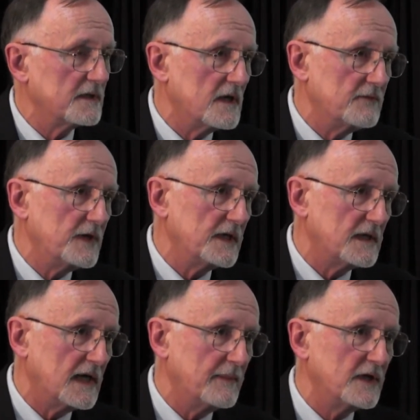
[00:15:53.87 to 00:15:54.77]
A conflict
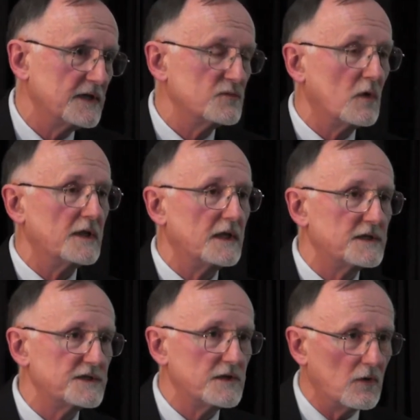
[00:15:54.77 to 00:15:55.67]
diamond is one that
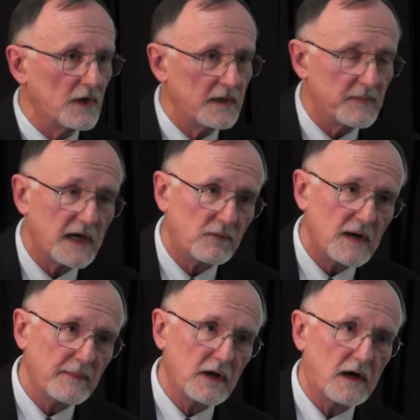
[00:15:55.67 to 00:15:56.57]
is stolen by a
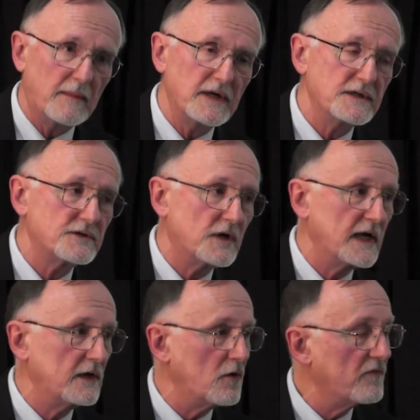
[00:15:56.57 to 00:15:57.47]
rebel army to
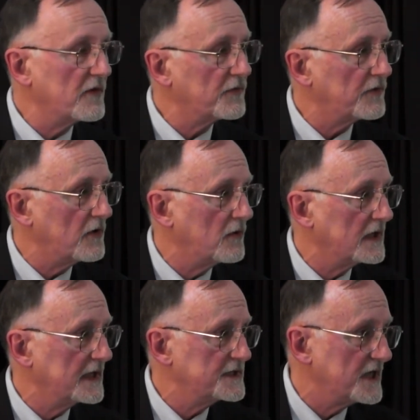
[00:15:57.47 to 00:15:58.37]
try and overthrow a
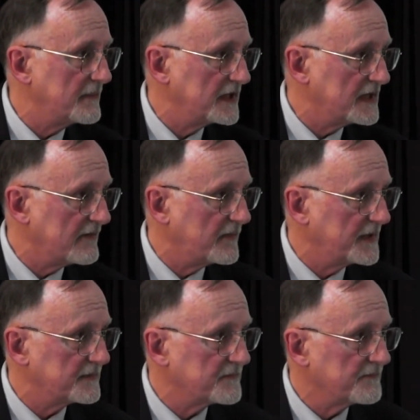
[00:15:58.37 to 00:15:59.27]
legitimate
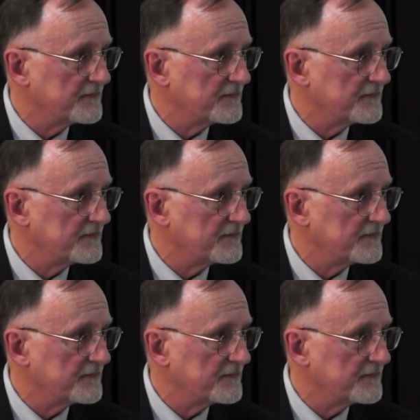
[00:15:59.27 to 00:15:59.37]
government.